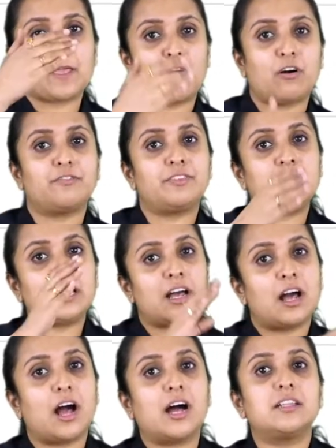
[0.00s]
of the
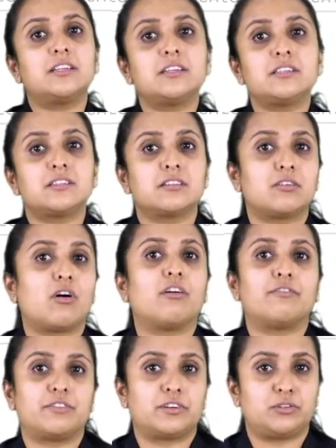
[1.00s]
others
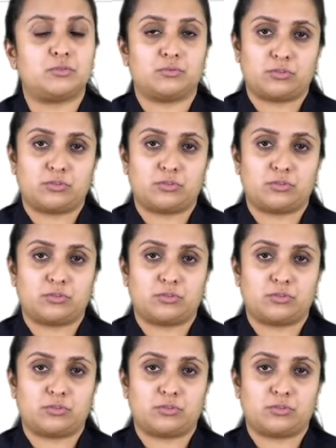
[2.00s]
offered too,